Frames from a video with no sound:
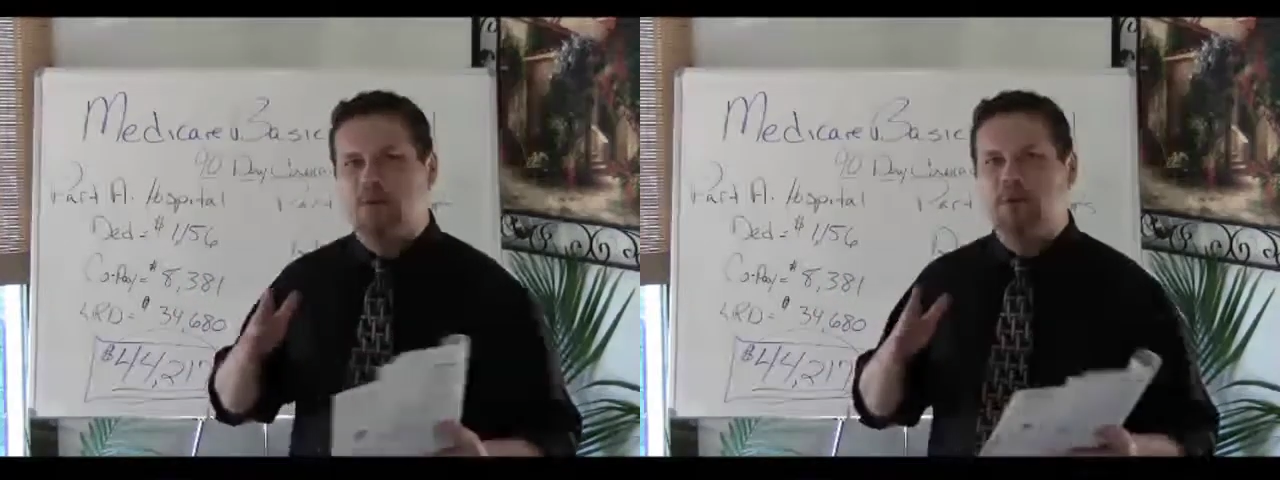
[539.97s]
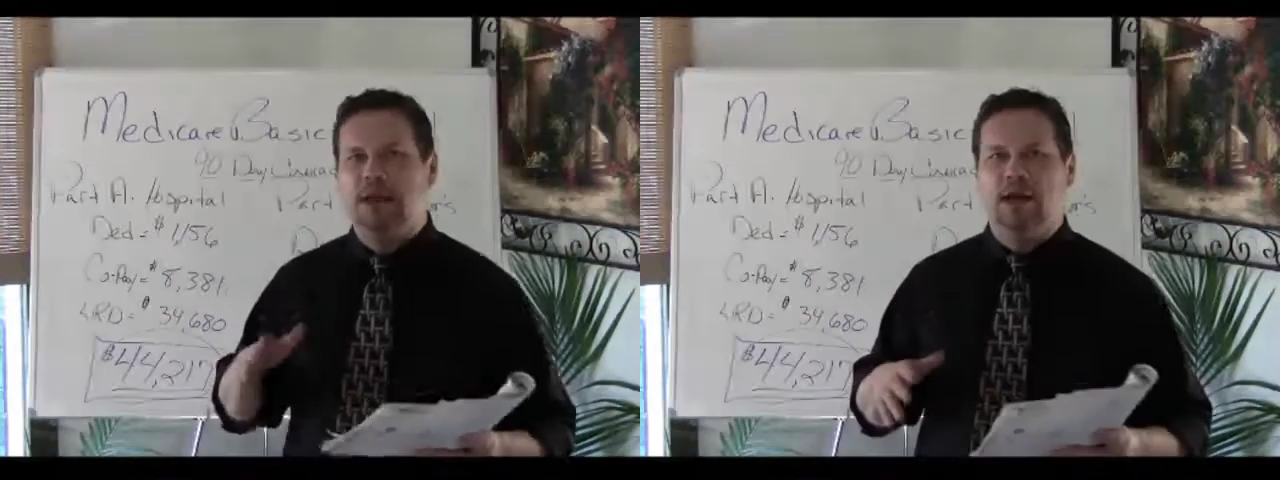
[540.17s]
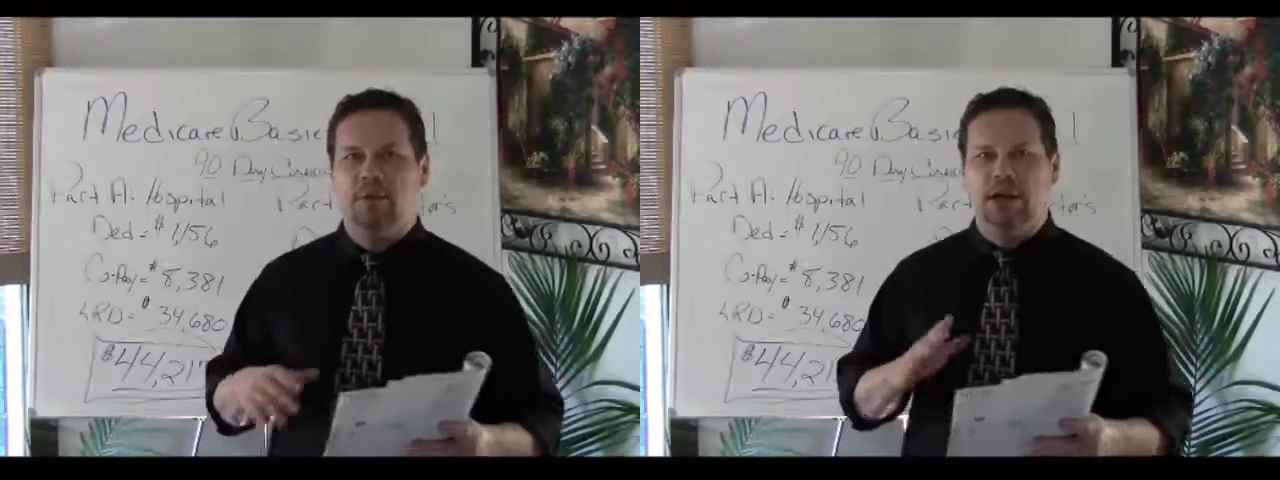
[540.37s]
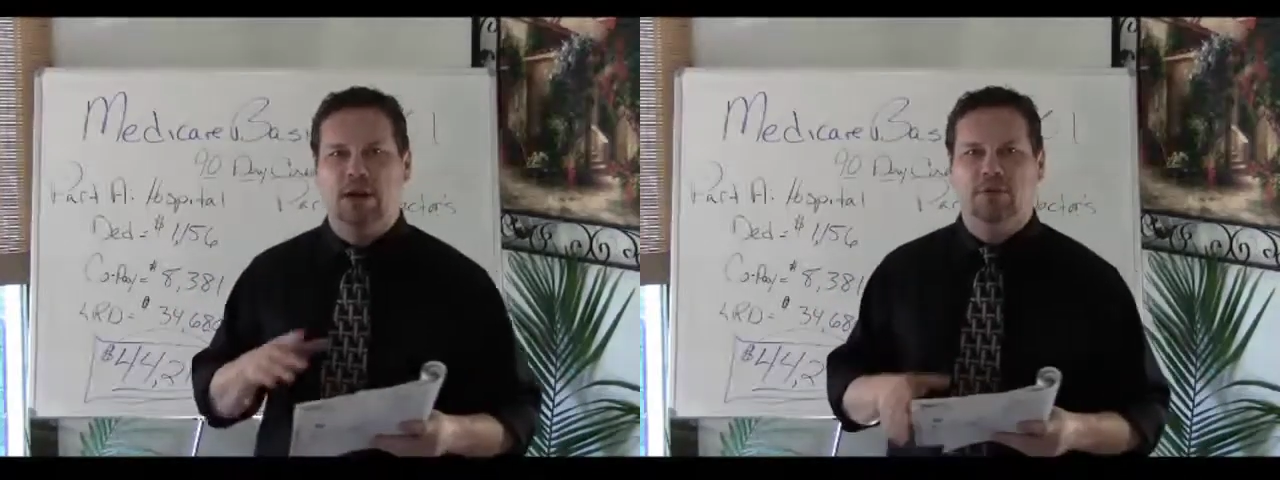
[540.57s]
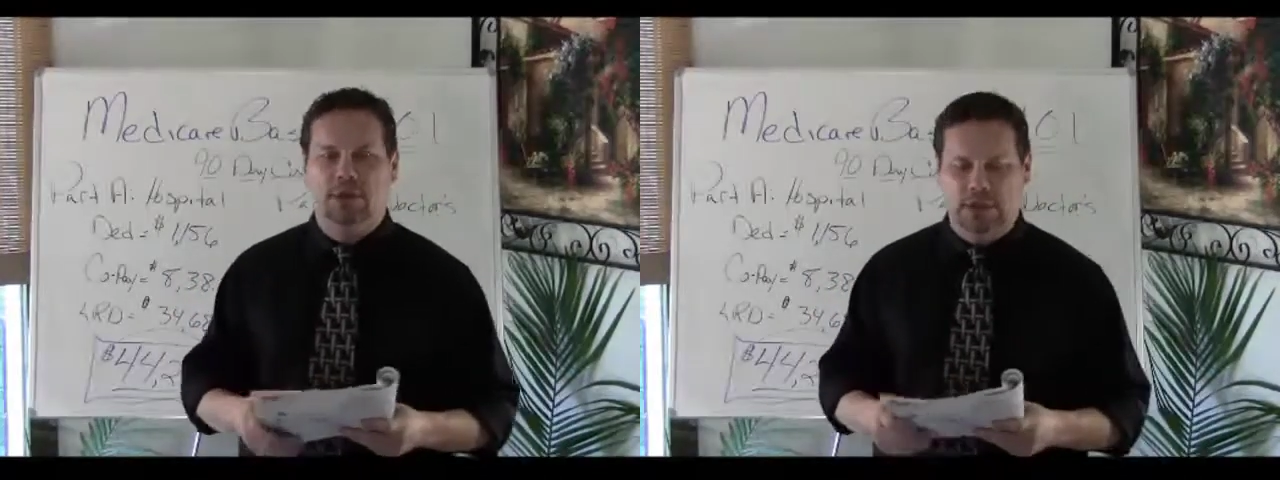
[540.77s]
I forget how many
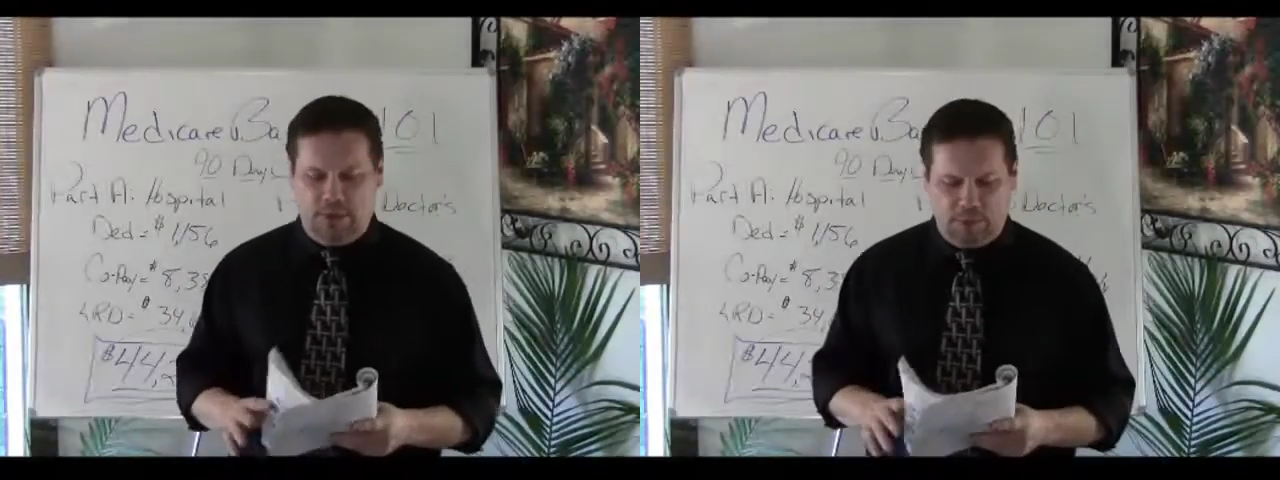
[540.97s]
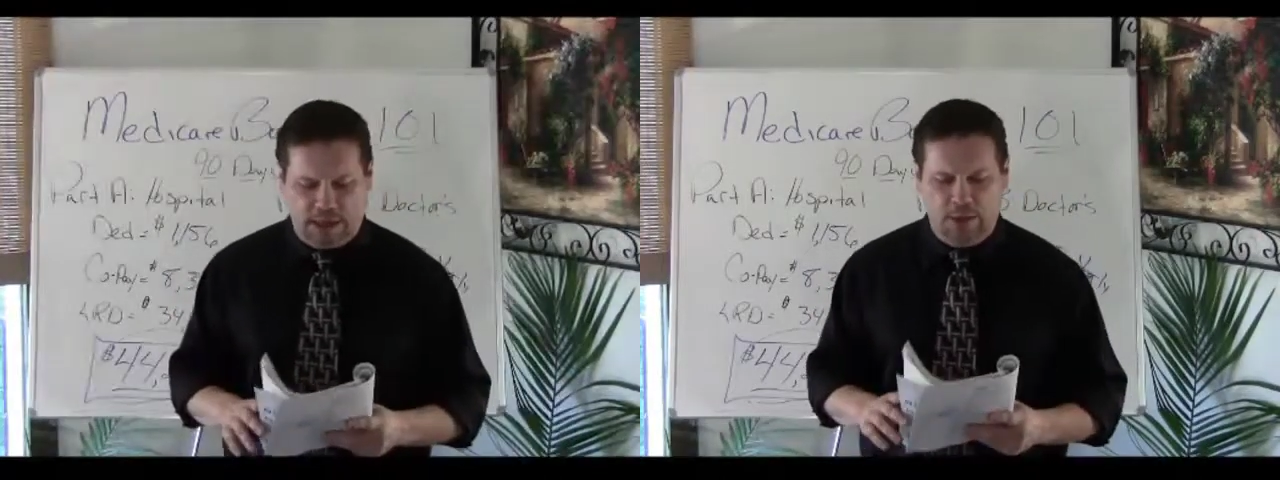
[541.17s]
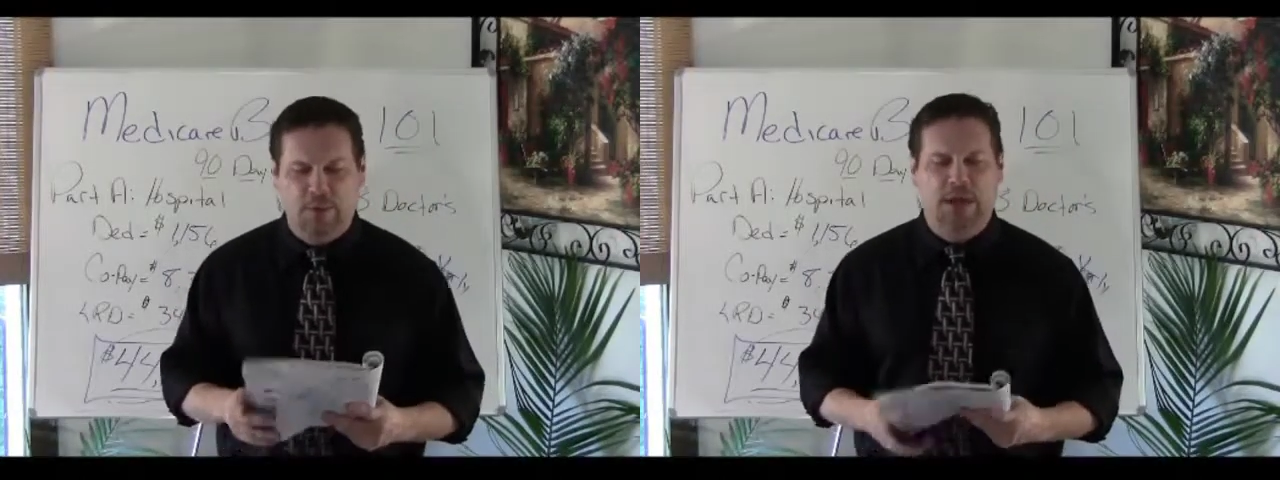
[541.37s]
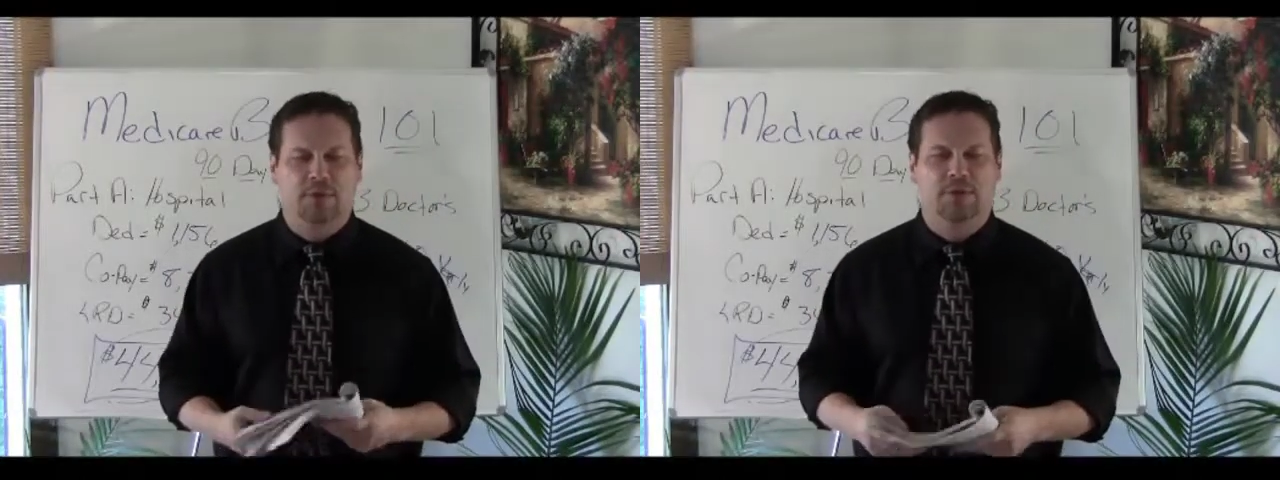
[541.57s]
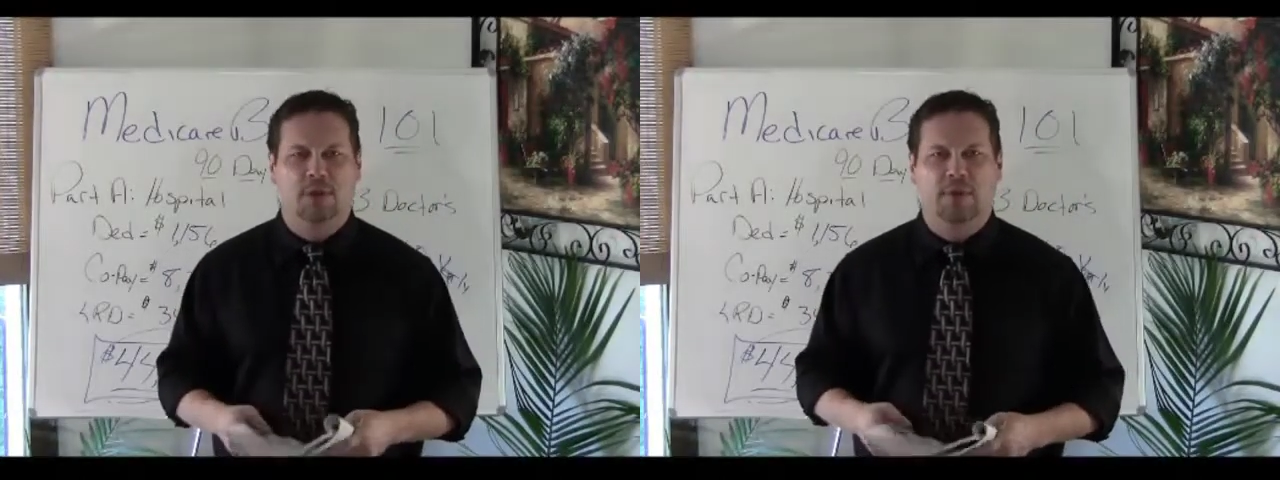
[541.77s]
off the top of my head. We'd
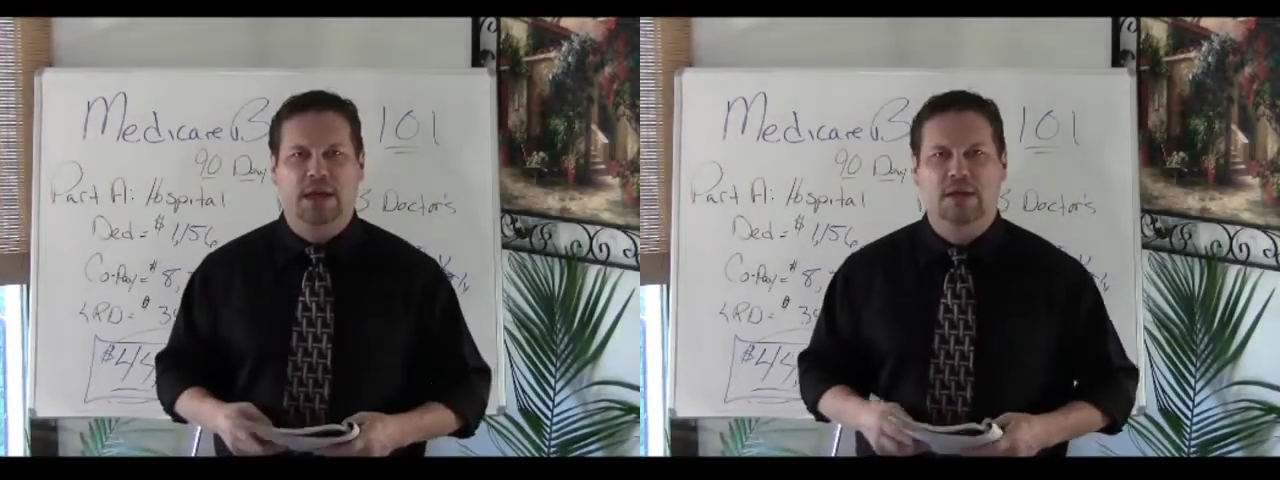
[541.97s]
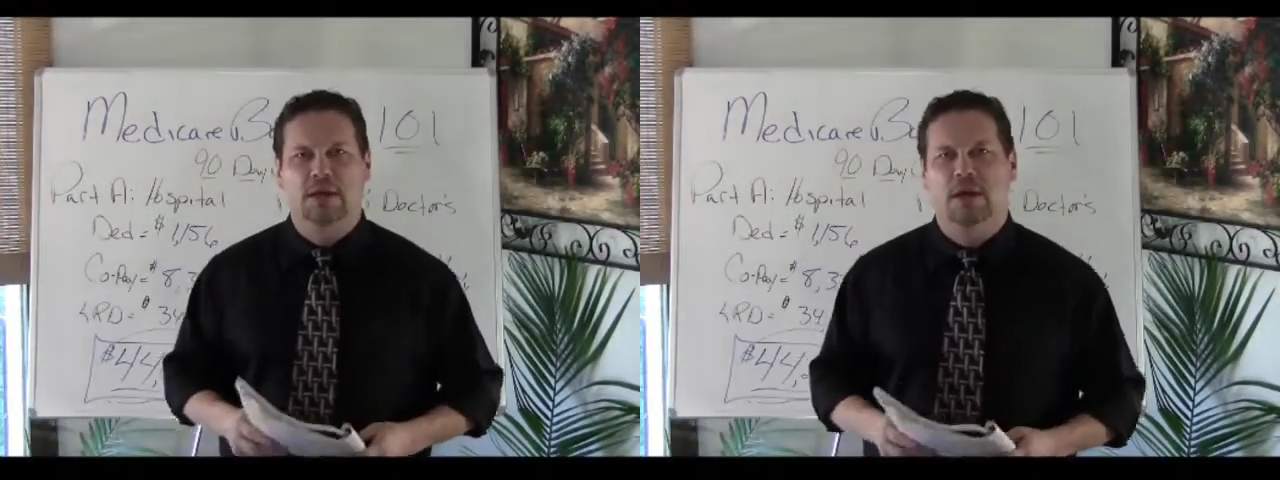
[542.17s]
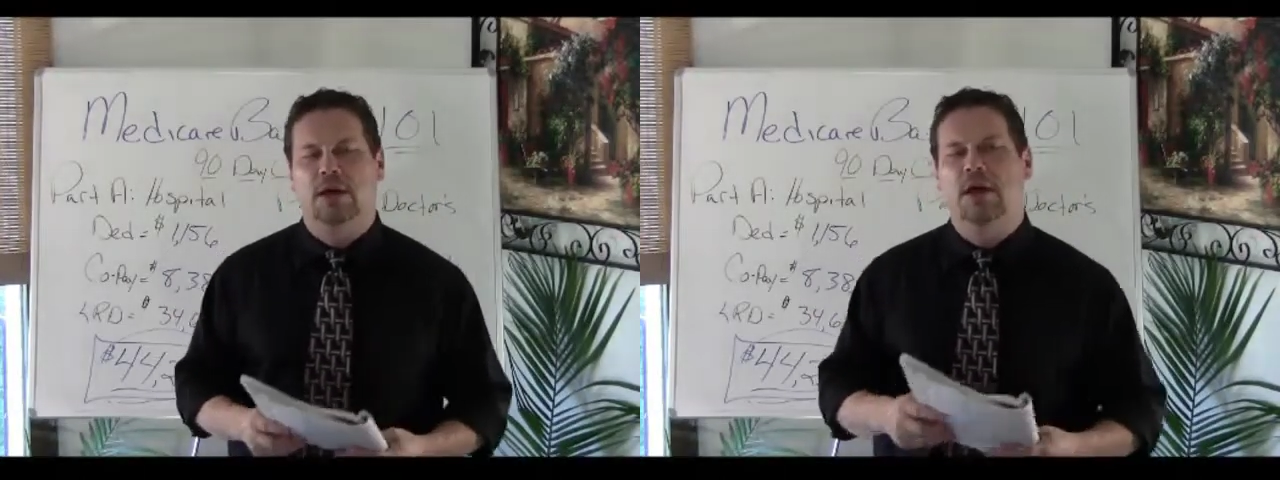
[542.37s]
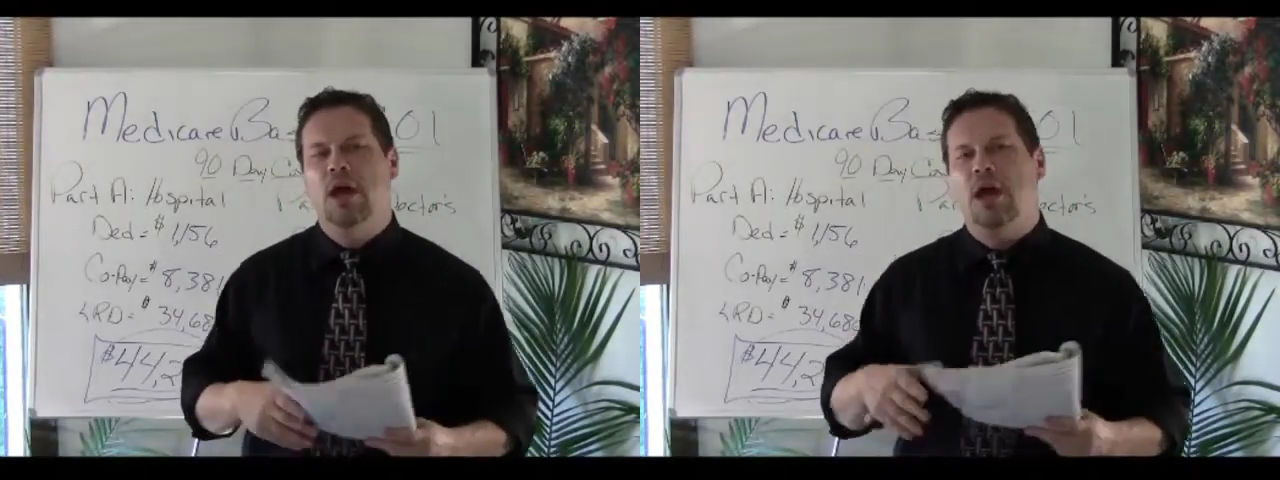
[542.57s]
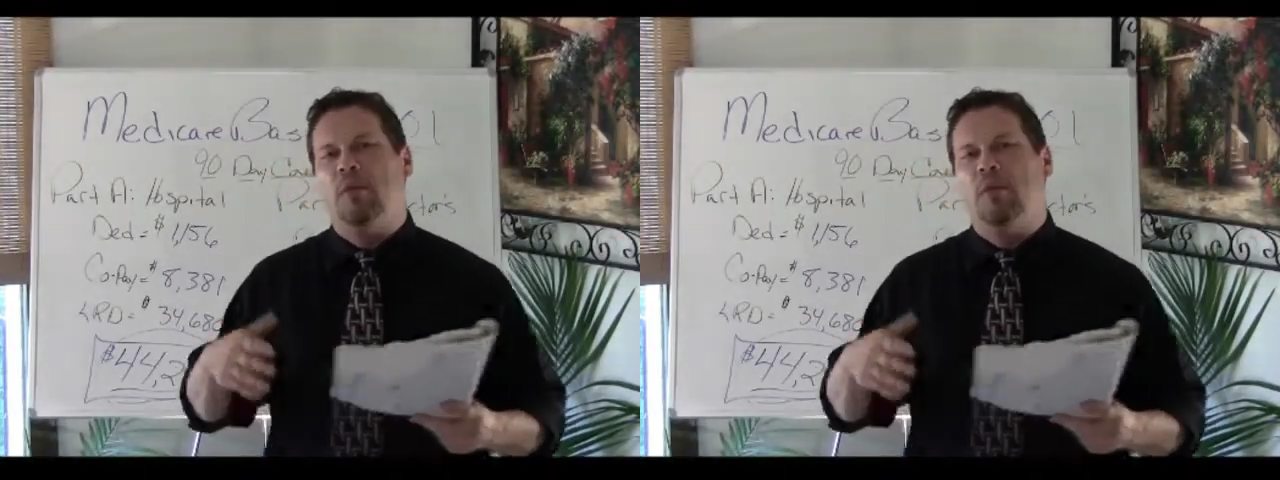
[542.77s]
have to go back and look.